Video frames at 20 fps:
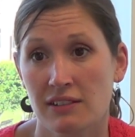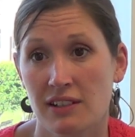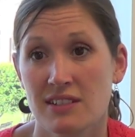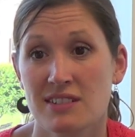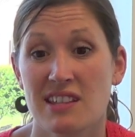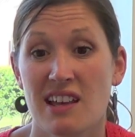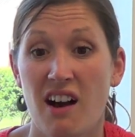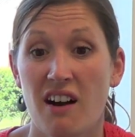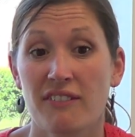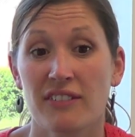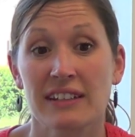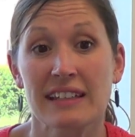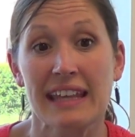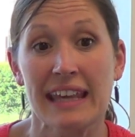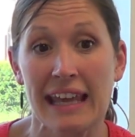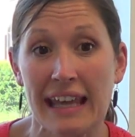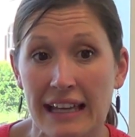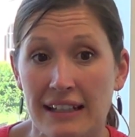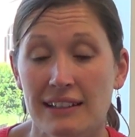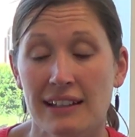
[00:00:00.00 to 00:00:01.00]
because they often
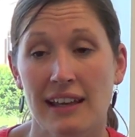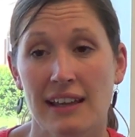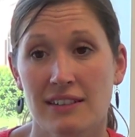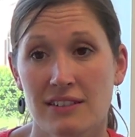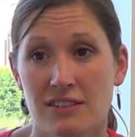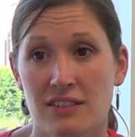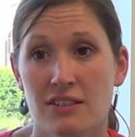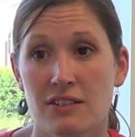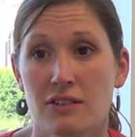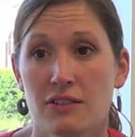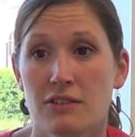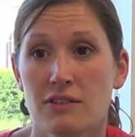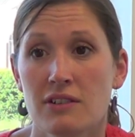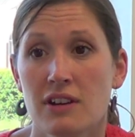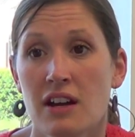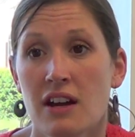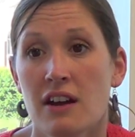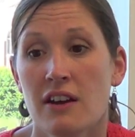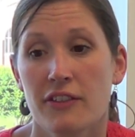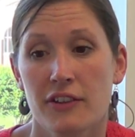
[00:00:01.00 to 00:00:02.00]
can't get
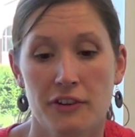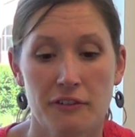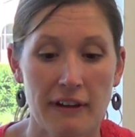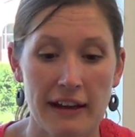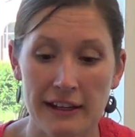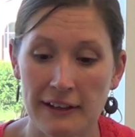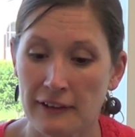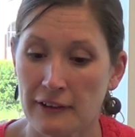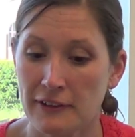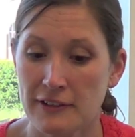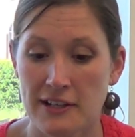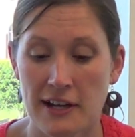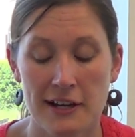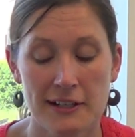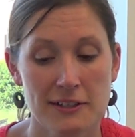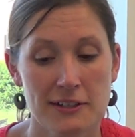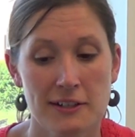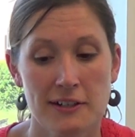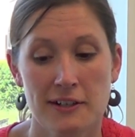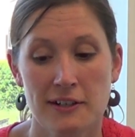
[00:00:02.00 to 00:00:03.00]
to their regular
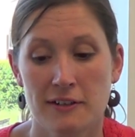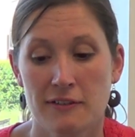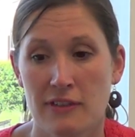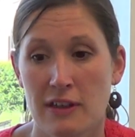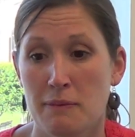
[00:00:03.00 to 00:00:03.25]
doctor,